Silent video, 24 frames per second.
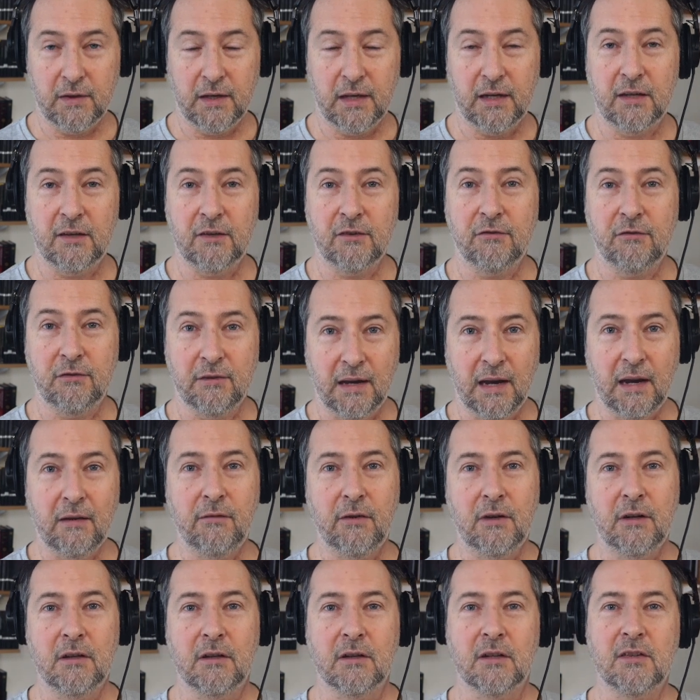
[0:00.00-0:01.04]
history, have a
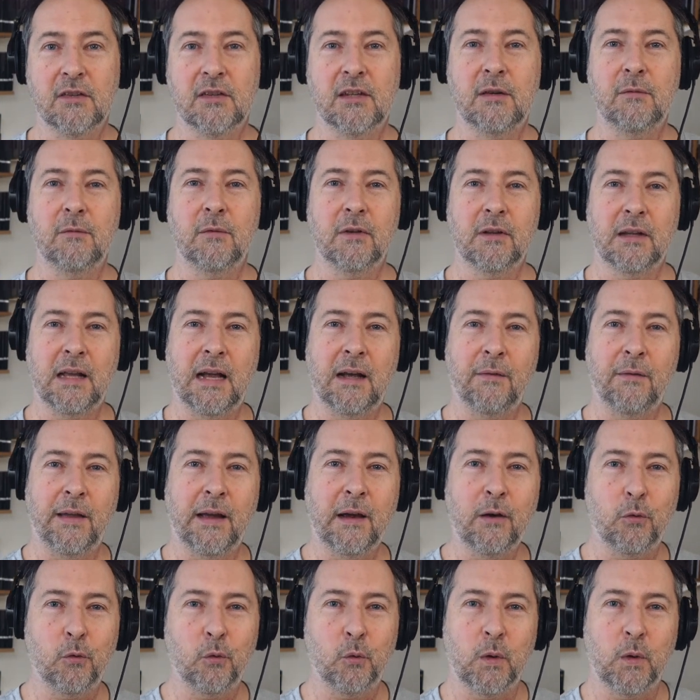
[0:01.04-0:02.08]
look, see what how
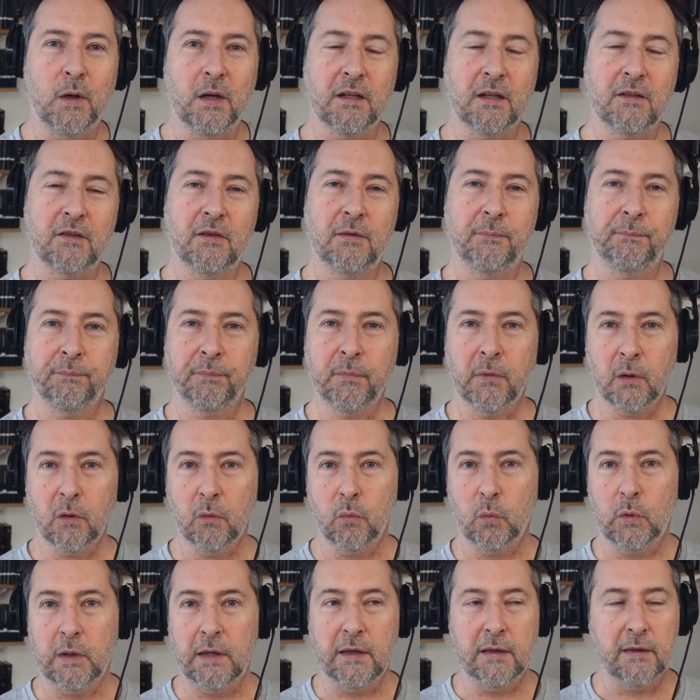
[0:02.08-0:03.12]
that all worked
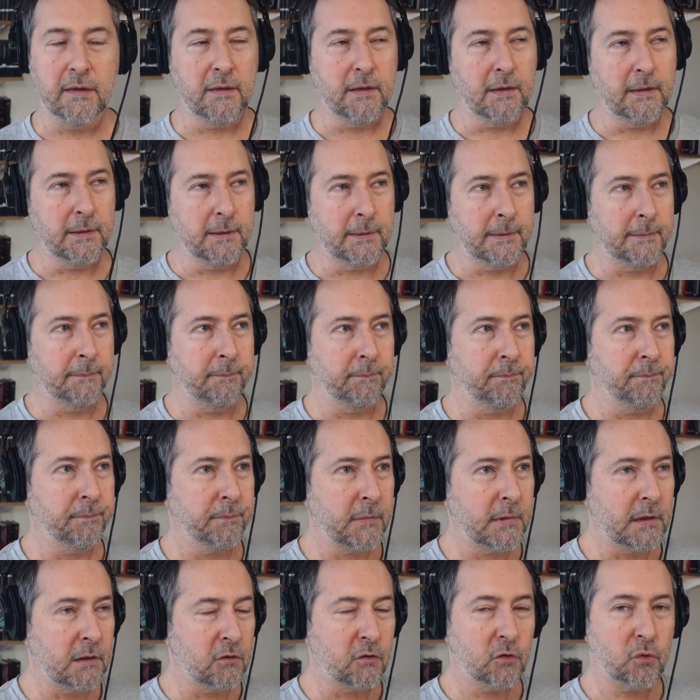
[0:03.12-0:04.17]
with
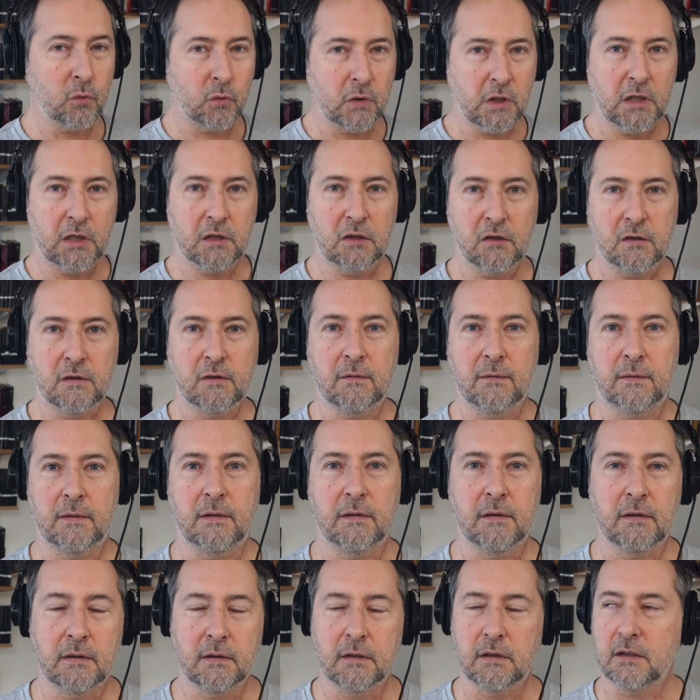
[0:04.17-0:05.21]
um,
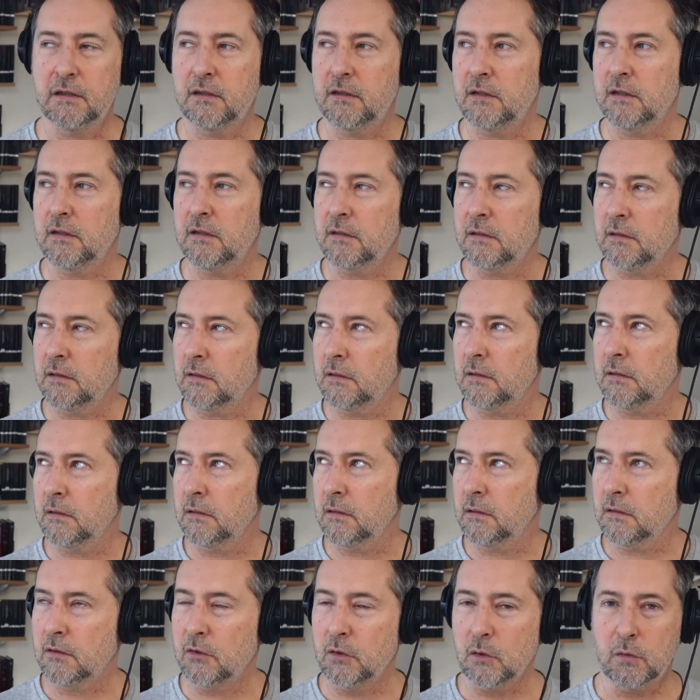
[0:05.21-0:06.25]
This is
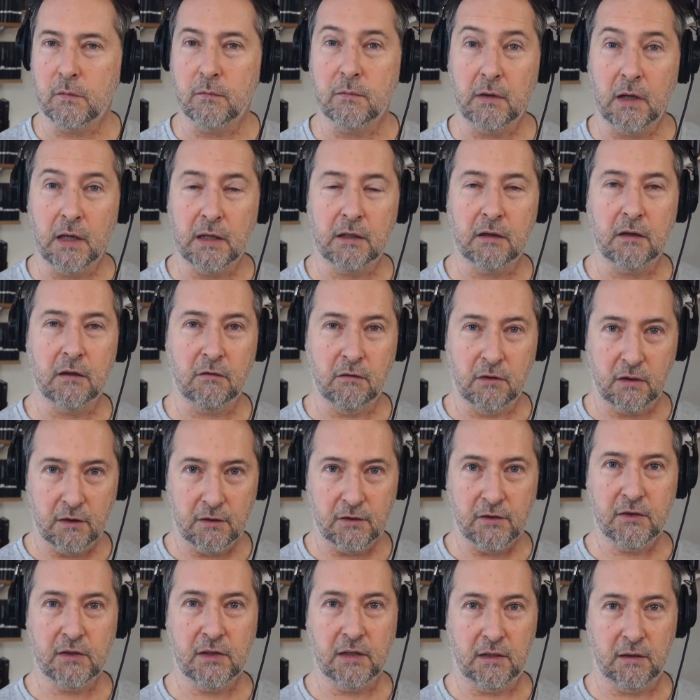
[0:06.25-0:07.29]
uh, sort of like
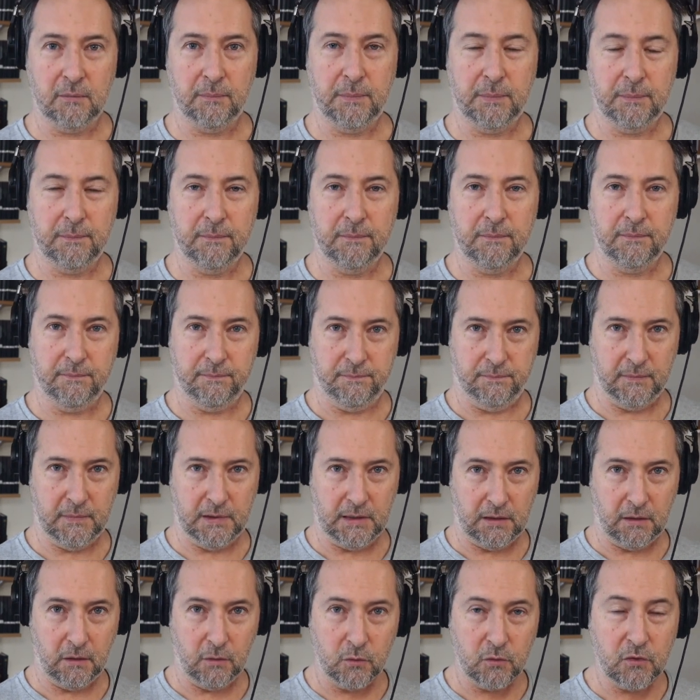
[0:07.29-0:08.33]
grassing,
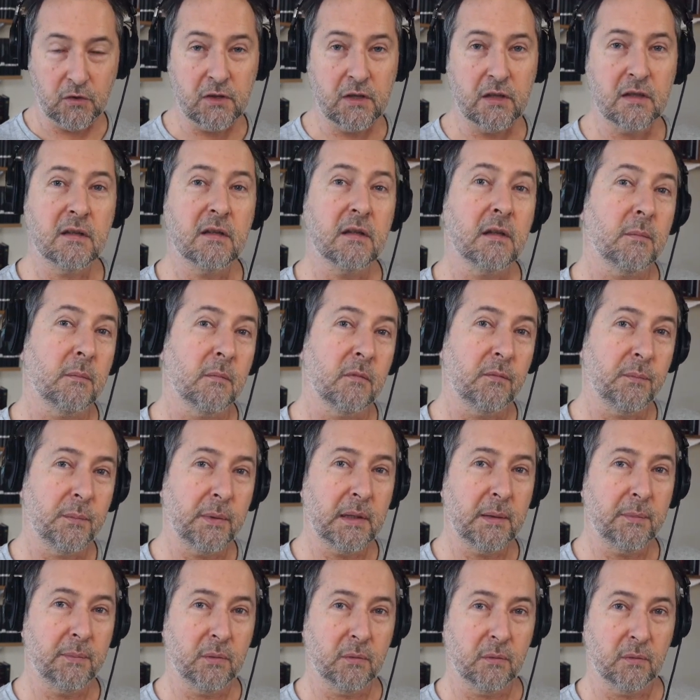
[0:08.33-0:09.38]
like a whole system of
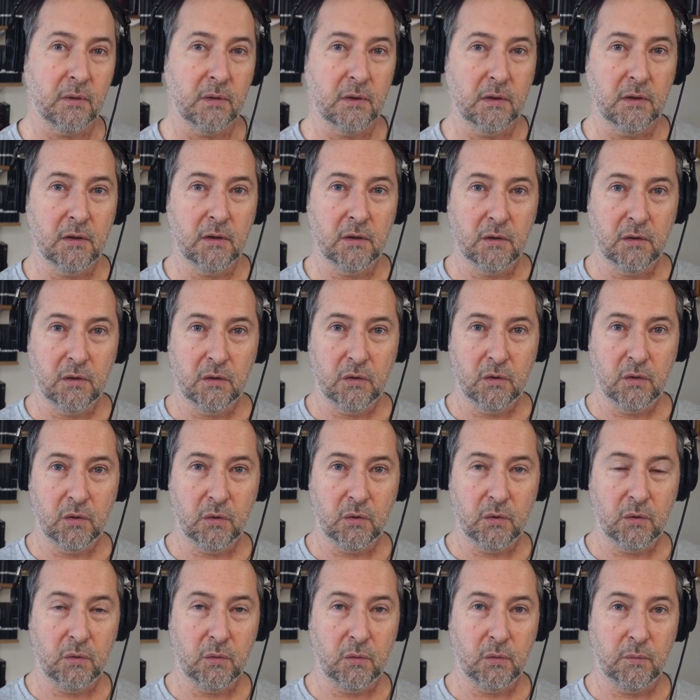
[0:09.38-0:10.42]
people
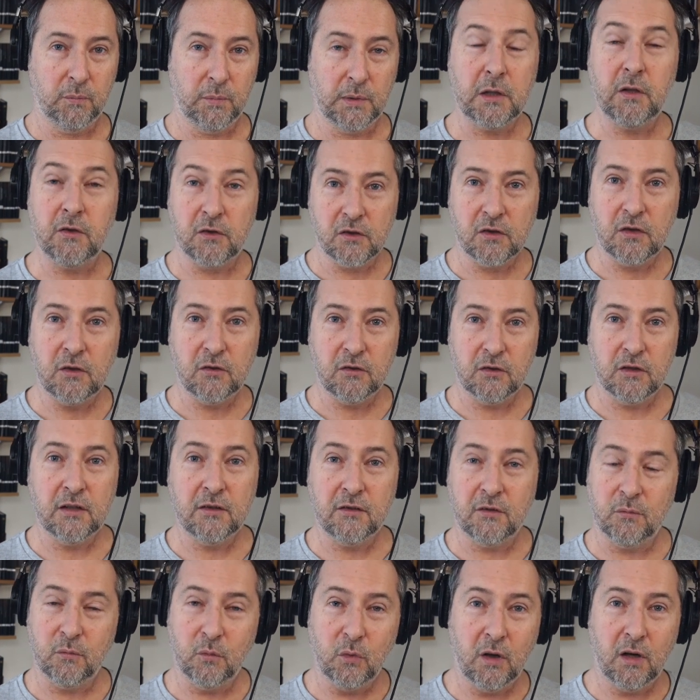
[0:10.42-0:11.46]
who, because
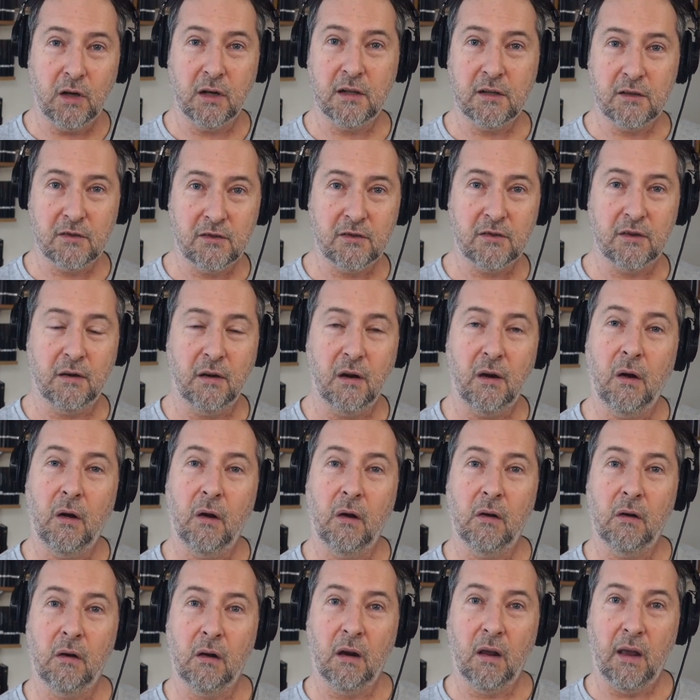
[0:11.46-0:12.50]
socialism works
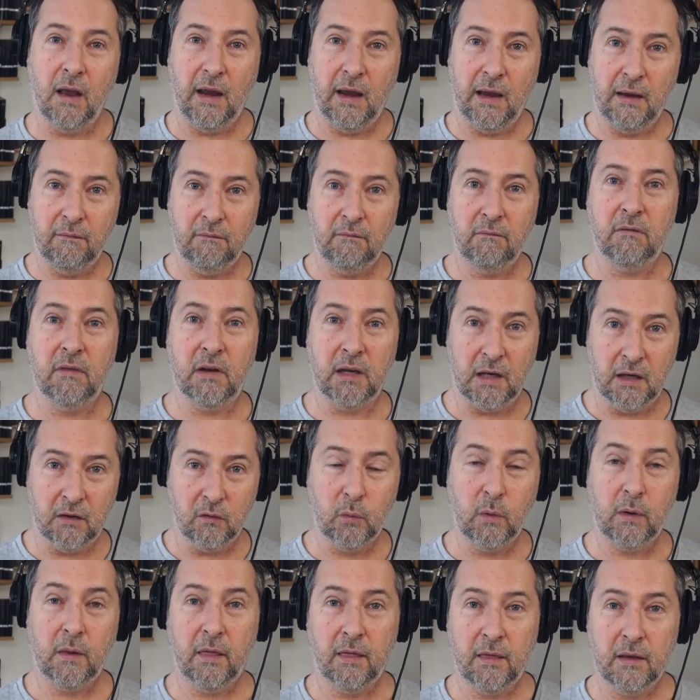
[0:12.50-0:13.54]
on envy, it's
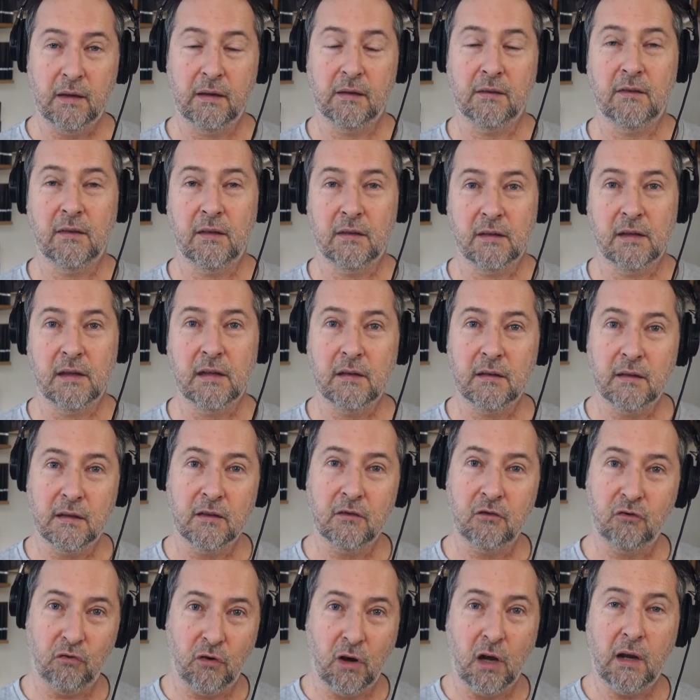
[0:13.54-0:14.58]
one of the things that it,
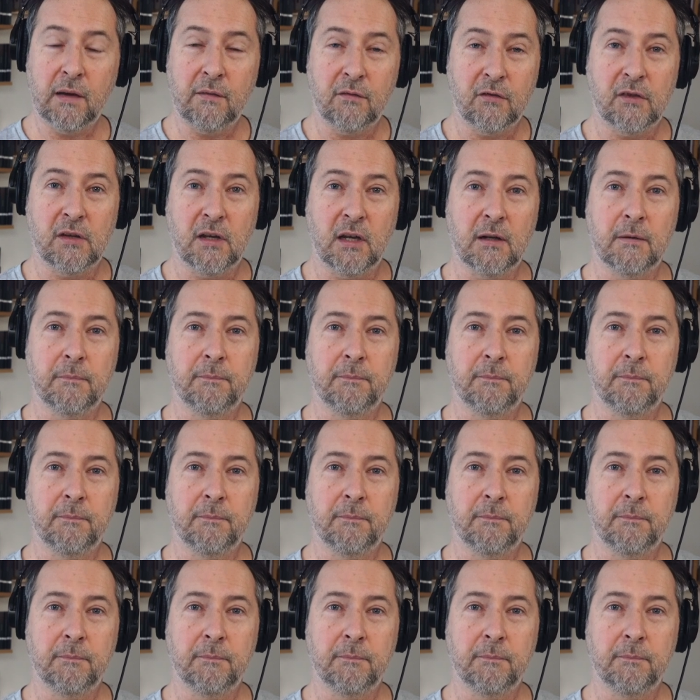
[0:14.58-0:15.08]
that drives it,